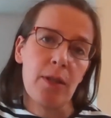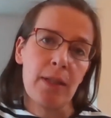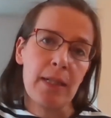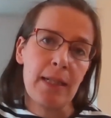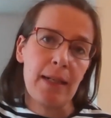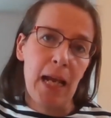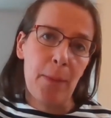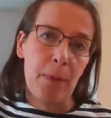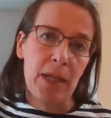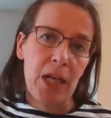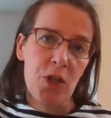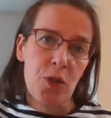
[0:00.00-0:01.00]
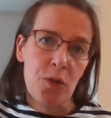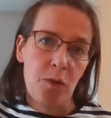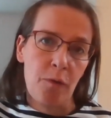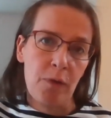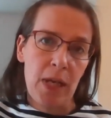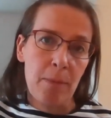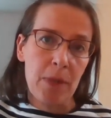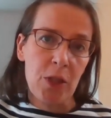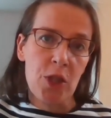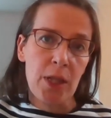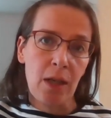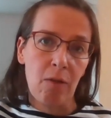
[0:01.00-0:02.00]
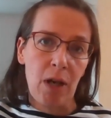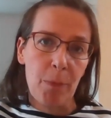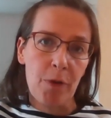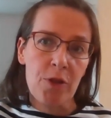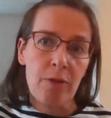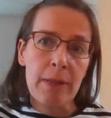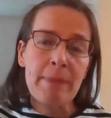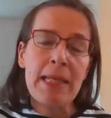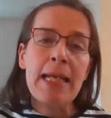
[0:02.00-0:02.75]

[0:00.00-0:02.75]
clinical applications of MEG in our laboratory.